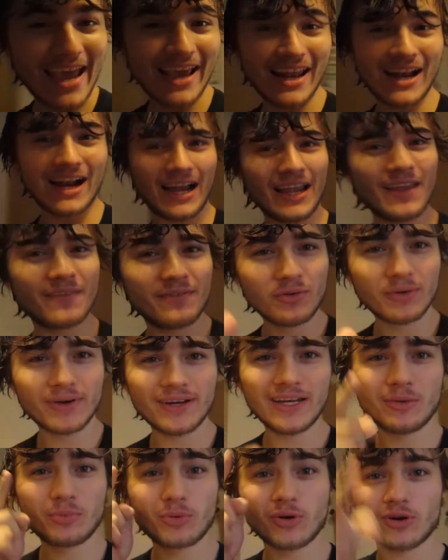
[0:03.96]
and I have no
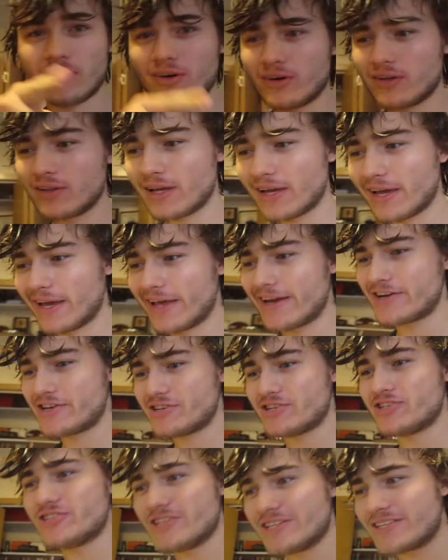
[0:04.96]
idea where all that
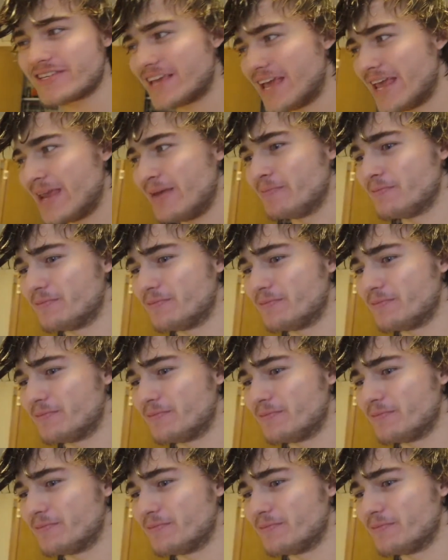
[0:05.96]
energy just came